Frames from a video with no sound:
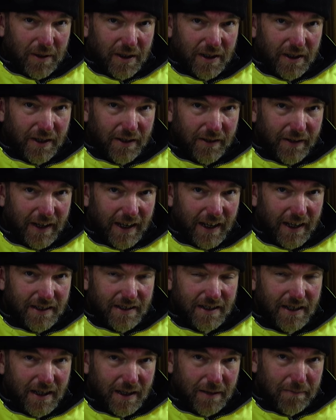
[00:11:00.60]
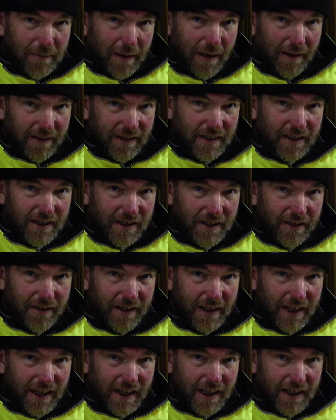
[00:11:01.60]
of the new heater and mounted the new
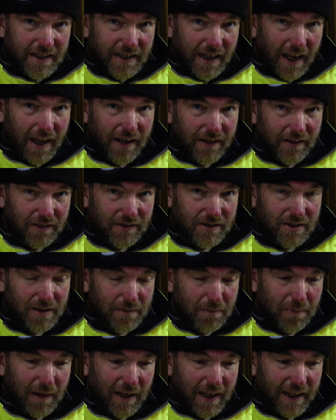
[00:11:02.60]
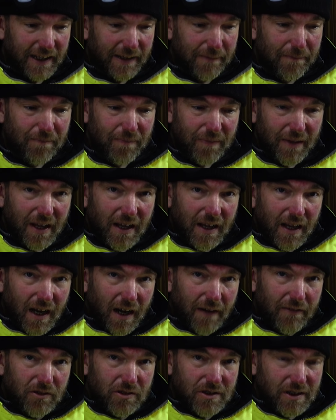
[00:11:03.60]
heater down onto the plate.
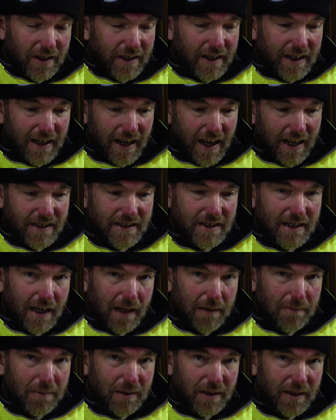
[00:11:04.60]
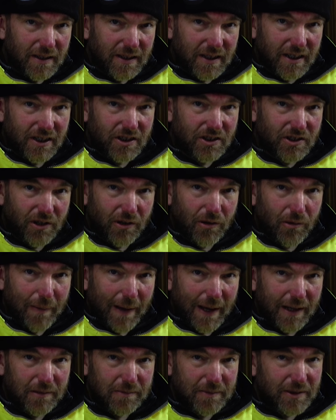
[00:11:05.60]
I've also connected up the control
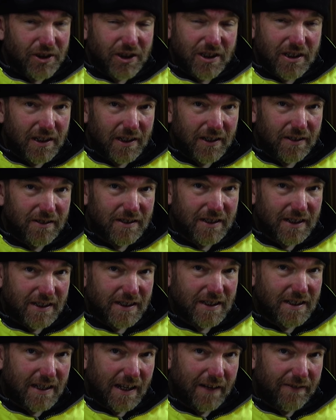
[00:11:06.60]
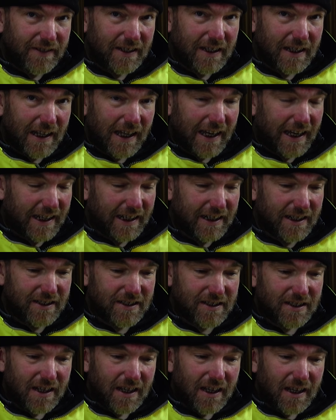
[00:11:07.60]
panel, but just loosely, just left it laying
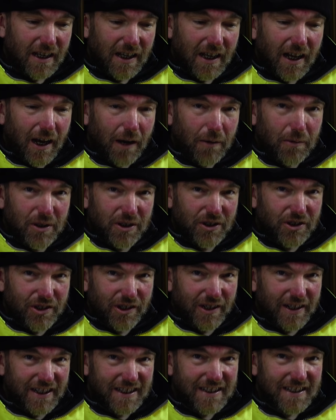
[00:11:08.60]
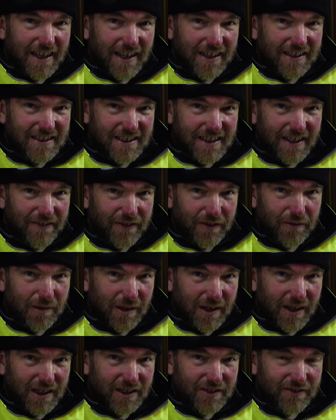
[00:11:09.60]
because I want to try this out and see if it
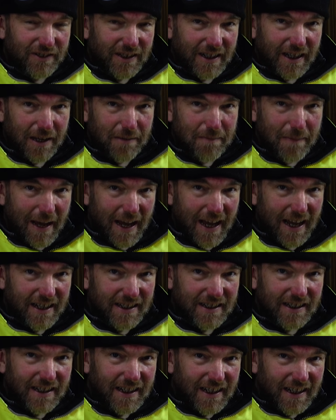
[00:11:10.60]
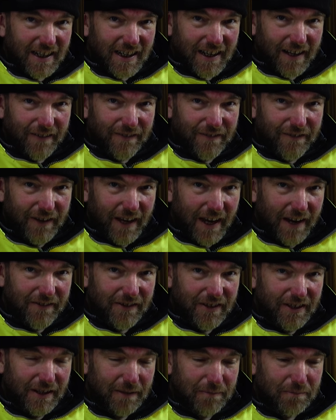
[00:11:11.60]
works before I go mad and fit
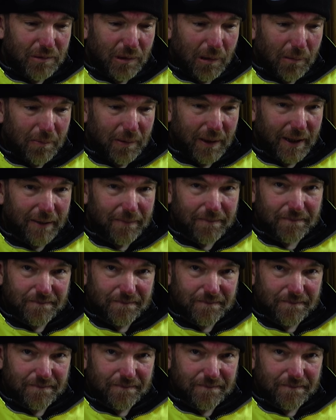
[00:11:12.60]
everything properly.